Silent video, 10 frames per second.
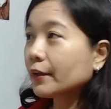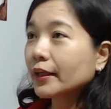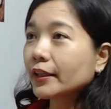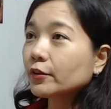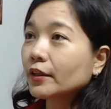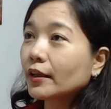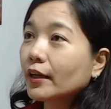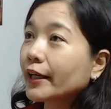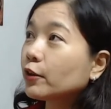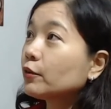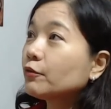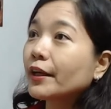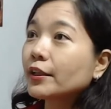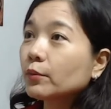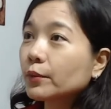I, I, I couldn't
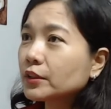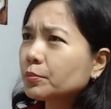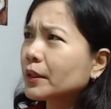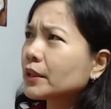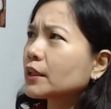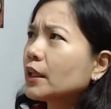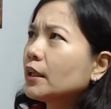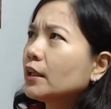find the words because